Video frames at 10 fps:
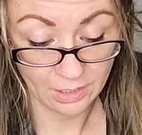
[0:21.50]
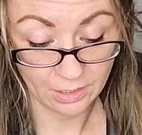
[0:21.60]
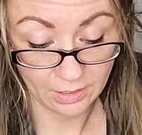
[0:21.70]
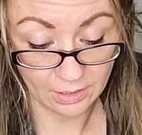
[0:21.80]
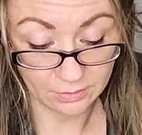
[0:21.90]

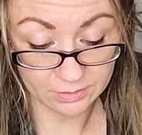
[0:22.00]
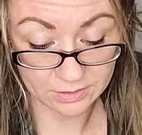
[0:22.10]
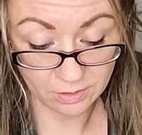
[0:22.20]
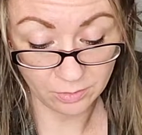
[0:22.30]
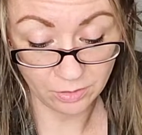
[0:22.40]
Now
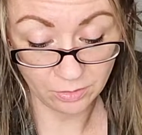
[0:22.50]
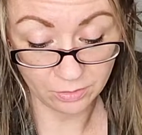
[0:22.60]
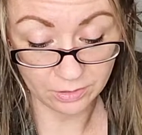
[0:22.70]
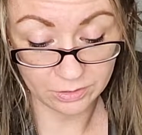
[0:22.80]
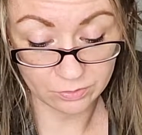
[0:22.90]
summon all
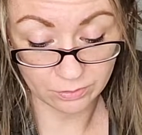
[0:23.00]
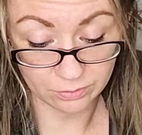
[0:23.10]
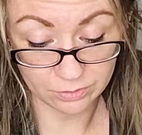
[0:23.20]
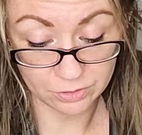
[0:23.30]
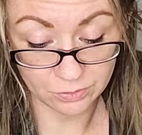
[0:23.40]
Israel
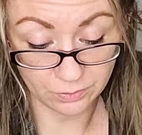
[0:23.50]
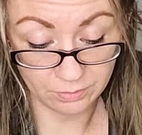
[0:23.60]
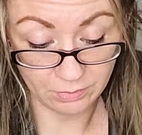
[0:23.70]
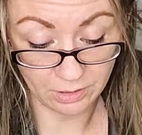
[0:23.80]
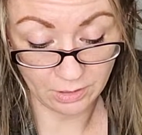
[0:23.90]
to join
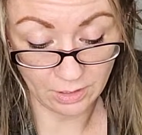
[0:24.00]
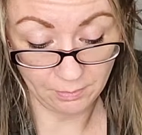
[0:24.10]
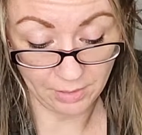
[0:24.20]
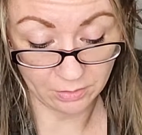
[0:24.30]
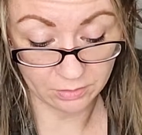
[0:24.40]
me at
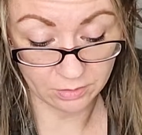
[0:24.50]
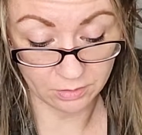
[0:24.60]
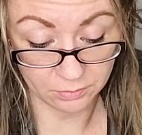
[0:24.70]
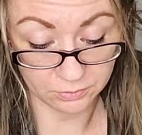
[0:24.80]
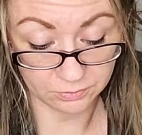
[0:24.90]
Mount
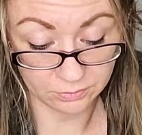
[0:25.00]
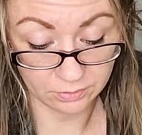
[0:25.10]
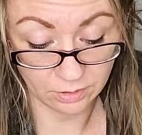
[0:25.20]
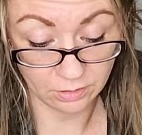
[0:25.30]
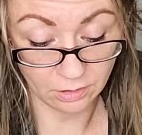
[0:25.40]
Carmel,
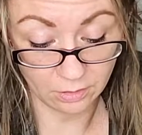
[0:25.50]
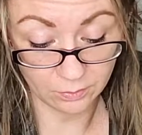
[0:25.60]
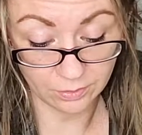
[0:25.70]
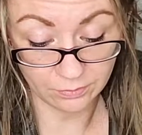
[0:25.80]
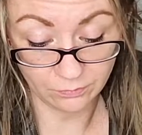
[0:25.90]
along
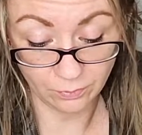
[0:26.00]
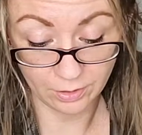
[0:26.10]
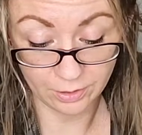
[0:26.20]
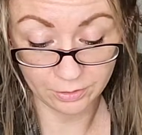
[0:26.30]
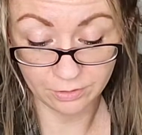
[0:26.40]
with the
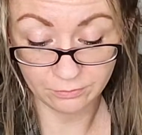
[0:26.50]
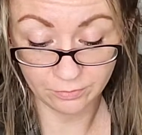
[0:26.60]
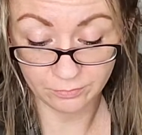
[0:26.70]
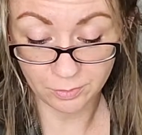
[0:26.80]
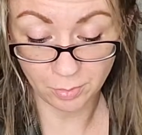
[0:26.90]

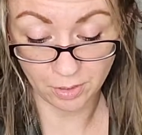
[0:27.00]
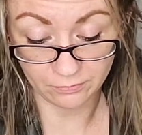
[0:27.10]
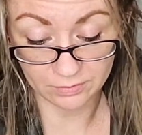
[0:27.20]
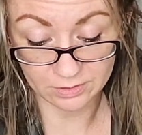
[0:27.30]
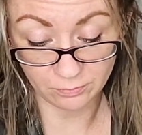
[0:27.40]
450
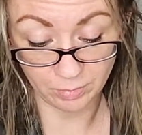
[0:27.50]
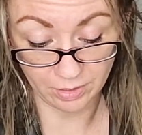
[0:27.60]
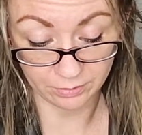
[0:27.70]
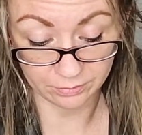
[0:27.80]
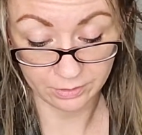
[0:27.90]
prophets of
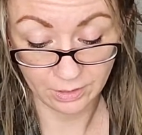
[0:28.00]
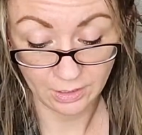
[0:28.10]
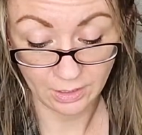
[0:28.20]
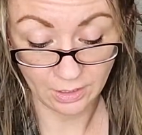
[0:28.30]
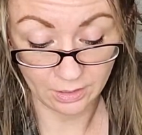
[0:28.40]
Baal
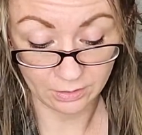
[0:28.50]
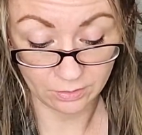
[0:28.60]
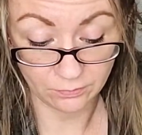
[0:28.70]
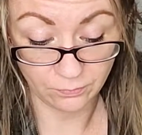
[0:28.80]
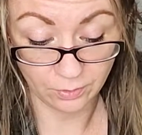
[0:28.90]
and
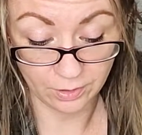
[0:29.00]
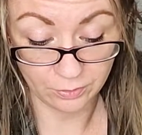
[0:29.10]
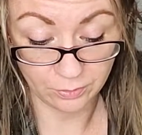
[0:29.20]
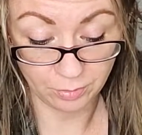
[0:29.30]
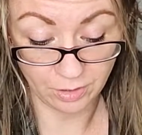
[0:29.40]
the
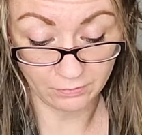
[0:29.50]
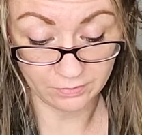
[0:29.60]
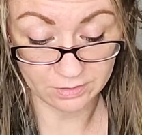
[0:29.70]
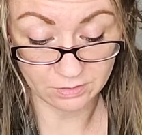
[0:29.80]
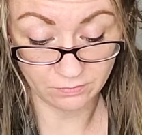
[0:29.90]
400
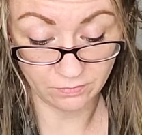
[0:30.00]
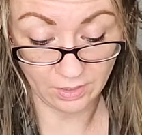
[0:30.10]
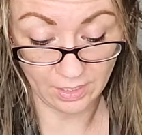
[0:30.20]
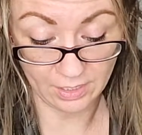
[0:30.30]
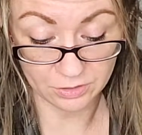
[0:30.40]
prophets of
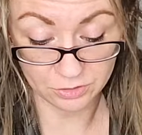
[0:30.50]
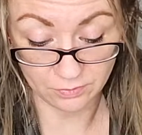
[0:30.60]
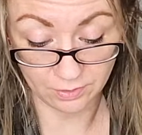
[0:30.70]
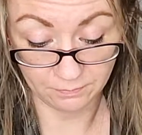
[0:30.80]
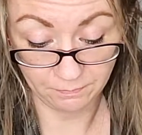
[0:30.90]
Asherah,